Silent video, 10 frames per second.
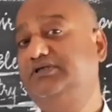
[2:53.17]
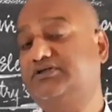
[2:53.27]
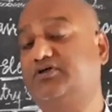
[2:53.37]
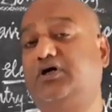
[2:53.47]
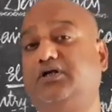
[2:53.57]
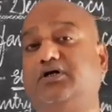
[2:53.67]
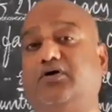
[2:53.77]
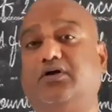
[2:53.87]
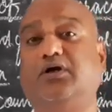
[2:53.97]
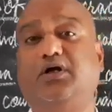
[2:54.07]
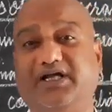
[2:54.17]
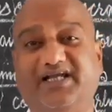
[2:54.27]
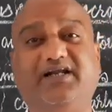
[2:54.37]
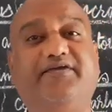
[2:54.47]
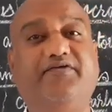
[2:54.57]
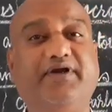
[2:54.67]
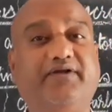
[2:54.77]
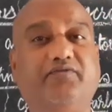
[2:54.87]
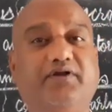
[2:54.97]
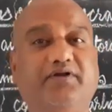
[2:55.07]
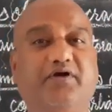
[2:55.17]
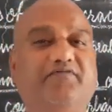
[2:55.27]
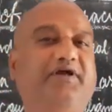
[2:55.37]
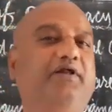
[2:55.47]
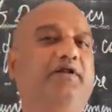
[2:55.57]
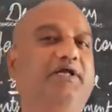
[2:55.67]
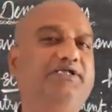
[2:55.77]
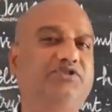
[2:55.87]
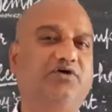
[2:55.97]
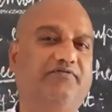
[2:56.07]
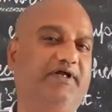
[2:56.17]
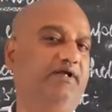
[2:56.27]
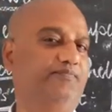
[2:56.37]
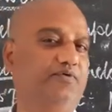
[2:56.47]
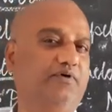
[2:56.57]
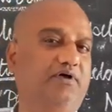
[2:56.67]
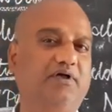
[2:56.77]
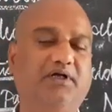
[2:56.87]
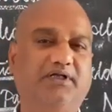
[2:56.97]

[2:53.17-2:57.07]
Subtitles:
scholar or illiterate one, you are very rich or very poor.